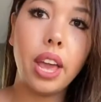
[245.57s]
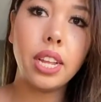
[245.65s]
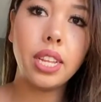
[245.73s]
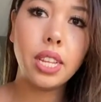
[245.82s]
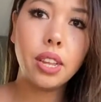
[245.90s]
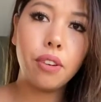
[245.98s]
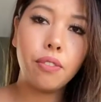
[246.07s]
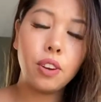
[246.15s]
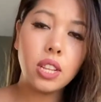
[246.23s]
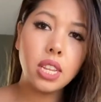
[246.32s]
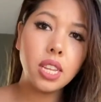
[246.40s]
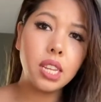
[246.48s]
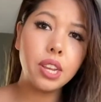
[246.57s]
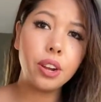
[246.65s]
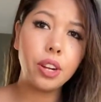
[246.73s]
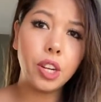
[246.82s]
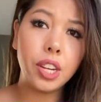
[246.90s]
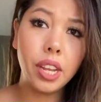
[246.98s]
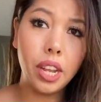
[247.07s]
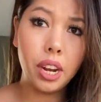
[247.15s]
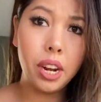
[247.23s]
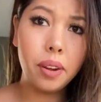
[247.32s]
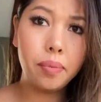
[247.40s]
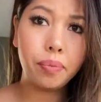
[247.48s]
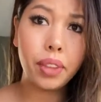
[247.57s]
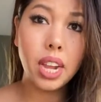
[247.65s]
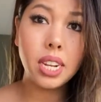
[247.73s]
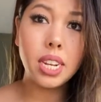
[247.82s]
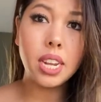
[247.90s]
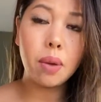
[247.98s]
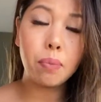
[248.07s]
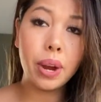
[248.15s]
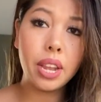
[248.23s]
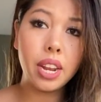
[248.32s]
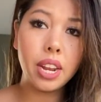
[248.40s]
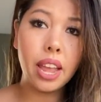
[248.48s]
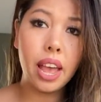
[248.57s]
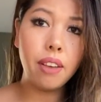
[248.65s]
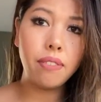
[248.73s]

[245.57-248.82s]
so for this sea urchin here, I did not break it in half.